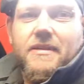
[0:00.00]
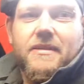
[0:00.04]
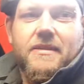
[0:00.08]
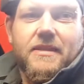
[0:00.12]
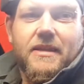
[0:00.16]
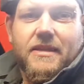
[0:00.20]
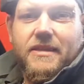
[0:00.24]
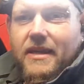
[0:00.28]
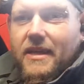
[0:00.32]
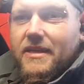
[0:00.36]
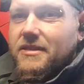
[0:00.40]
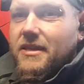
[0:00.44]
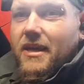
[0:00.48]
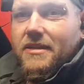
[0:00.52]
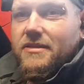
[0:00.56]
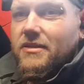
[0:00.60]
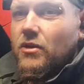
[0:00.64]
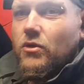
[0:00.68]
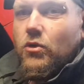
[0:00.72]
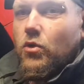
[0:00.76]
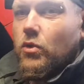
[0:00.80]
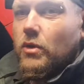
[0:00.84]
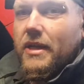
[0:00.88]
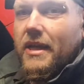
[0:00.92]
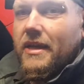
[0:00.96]
the disc isn't
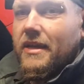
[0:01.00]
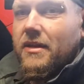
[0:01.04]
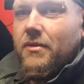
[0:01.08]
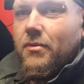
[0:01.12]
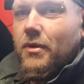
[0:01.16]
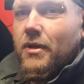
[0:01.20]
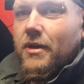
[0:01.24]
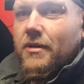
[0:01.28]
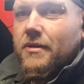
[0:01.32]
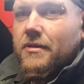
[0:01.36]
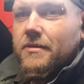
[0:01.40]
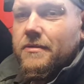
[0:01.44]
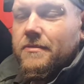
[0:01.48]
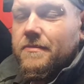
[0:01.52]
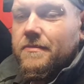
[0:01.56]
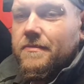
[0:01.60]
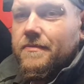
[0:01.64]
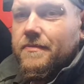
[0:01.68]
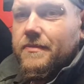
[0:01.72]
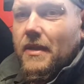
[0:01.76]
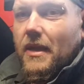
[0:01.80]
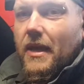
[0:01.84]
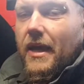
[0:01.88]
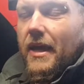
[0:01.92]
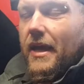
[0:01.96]
going anywhere.
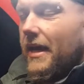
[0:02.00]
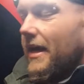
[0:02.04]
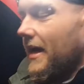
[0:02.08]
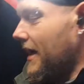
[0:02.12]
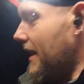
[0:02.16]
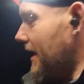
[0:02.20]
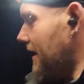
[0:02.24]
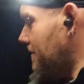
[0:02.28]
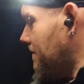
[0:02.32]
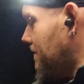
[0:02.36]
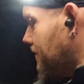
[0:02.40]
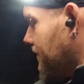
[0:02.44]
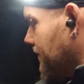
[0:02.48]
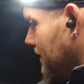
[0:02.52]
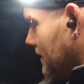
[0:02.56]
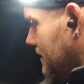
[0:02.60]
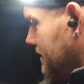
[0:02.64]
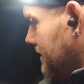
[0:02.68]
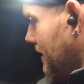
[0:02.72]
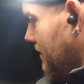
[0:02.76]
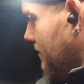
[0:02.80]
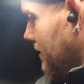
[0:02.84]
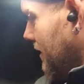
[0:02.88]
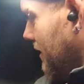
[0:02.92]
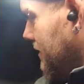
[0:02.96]

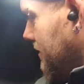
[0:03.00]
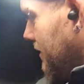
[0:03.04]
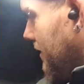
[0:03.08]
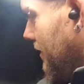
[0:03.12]
Even if